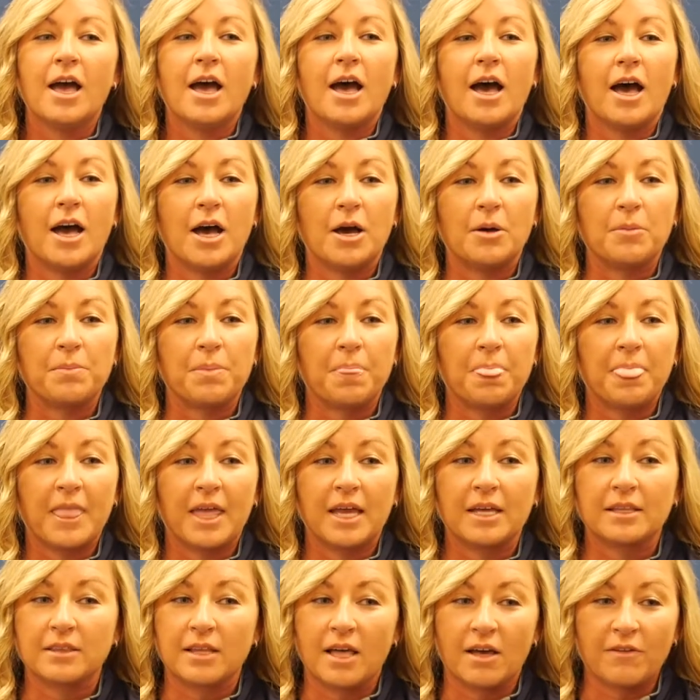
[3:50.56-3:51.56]
And
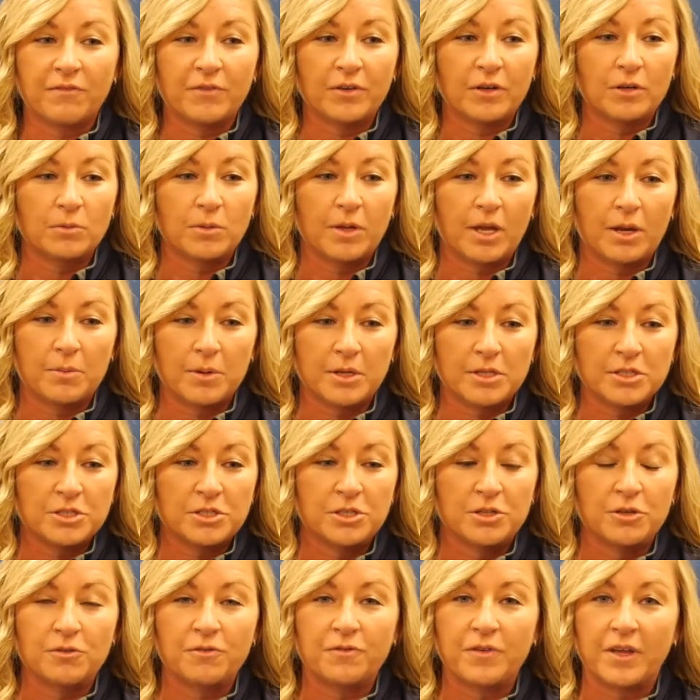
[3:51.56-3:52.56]
left field, we got a bunch
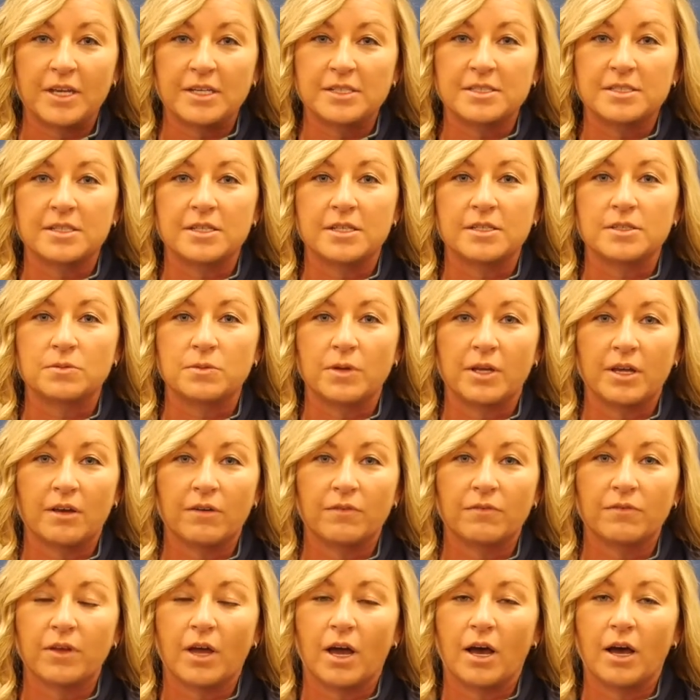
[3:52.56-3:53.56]
of new faces. We
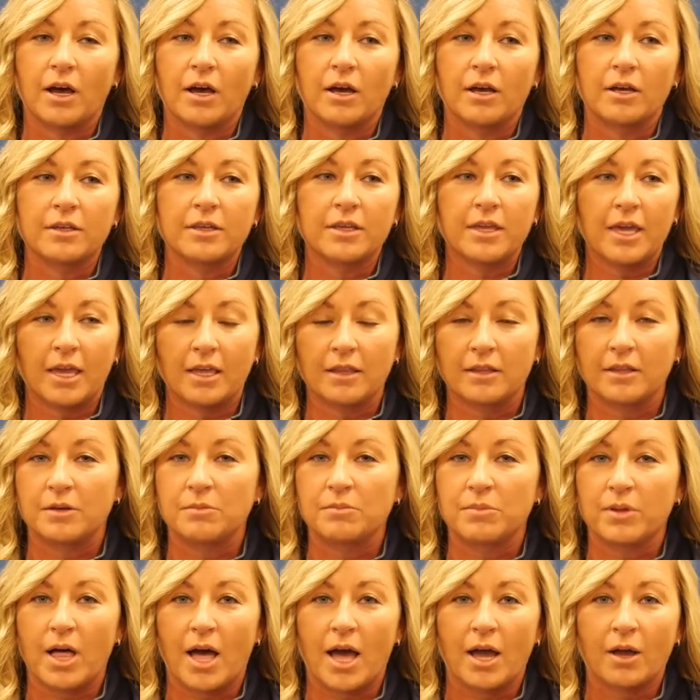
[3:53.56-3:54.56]
have
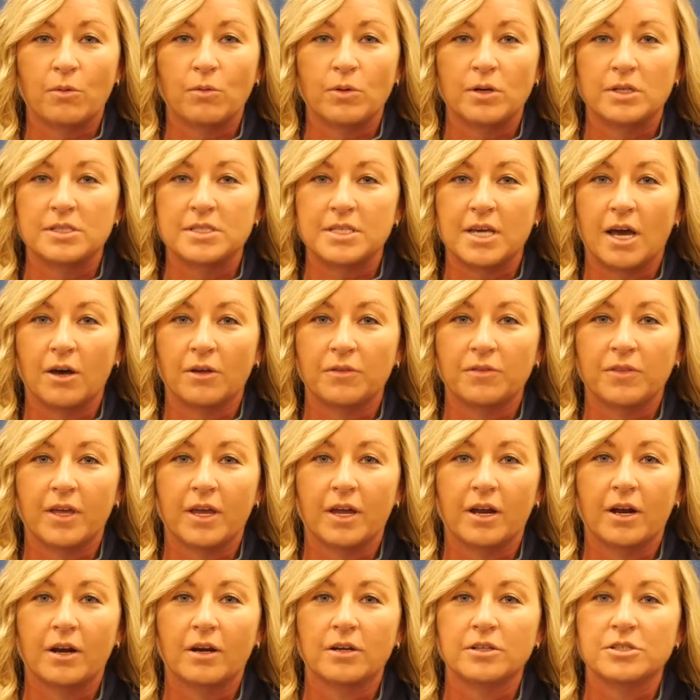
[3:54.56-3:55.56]
Kaylin Blackwood's out
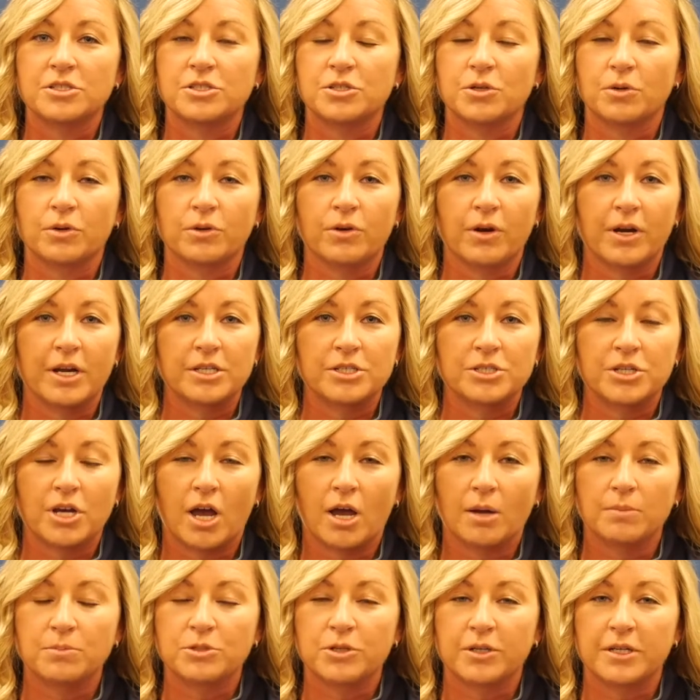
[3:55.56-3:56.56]
there. She's doing a great
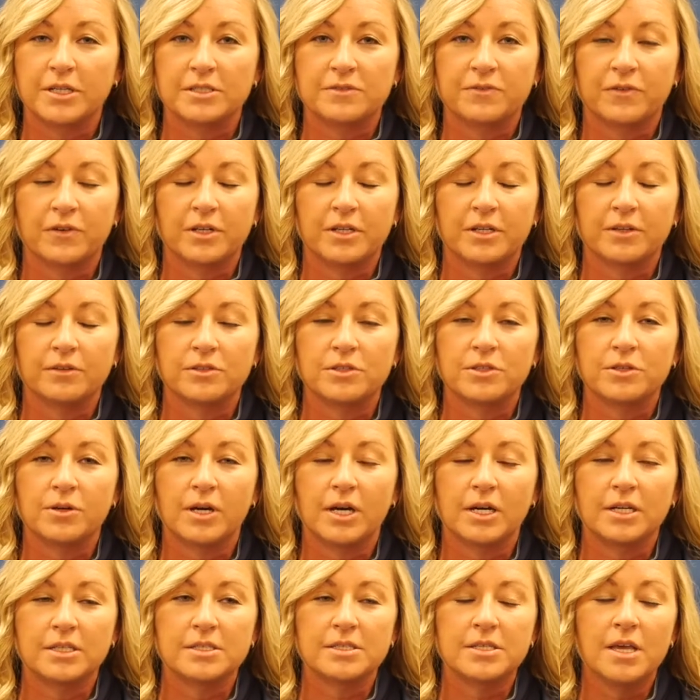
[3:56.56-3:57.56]
job, transferred into
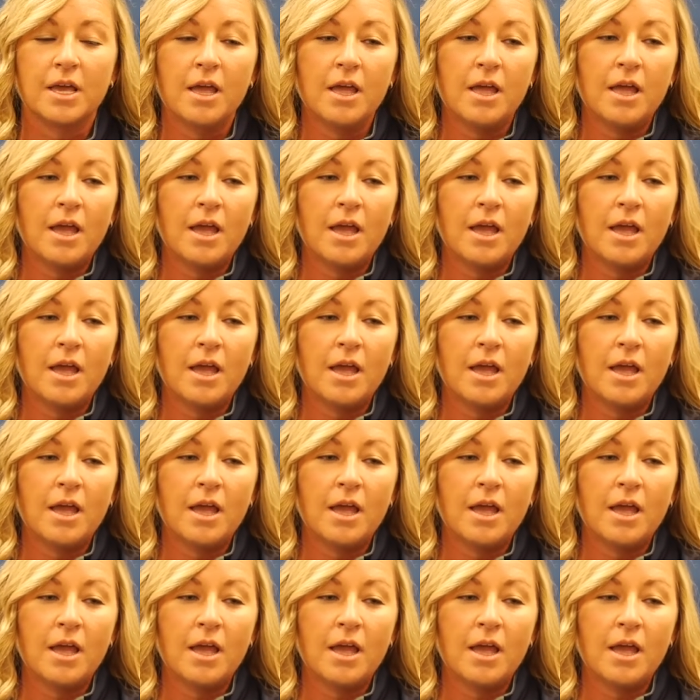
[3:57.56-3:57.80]
us.